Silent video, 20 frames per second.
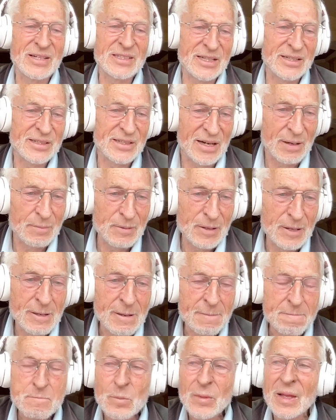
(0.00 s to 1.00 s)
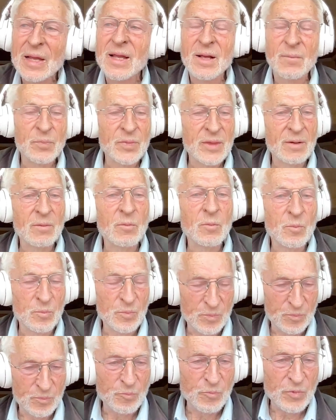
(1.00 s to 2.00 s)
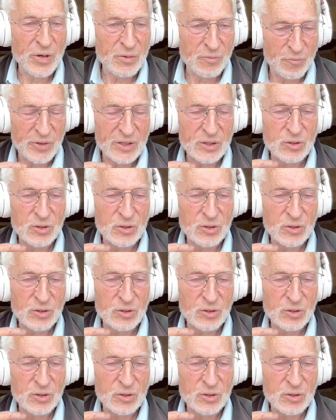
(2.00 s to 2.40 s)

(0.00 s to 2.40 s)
right side up. We